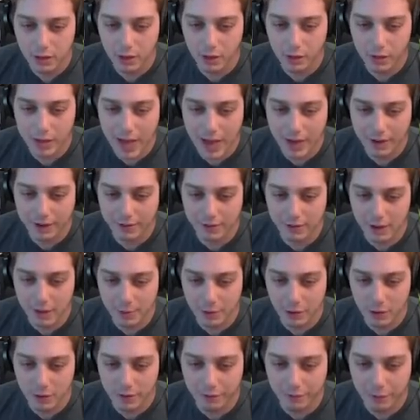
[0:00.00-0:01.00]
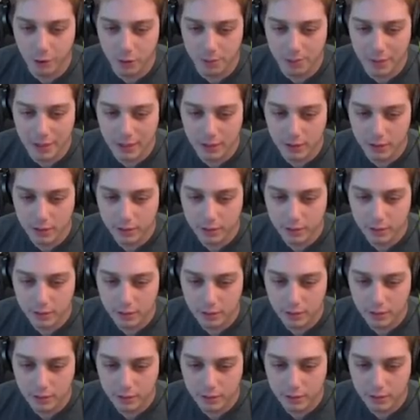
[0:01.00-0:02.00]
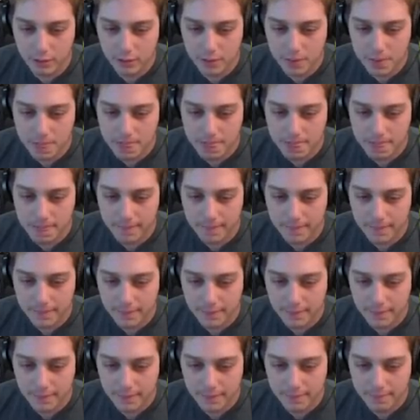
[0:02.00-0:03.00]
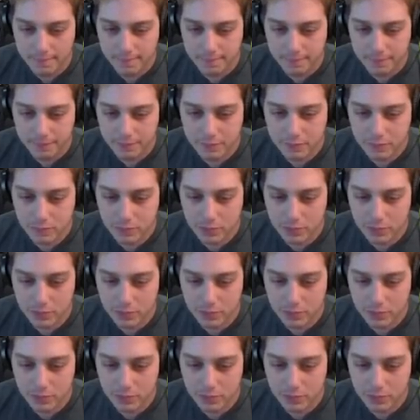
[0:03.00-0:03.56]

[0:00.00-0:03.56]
Oh, God, it's coming right for me. I've been hit by a tank thing.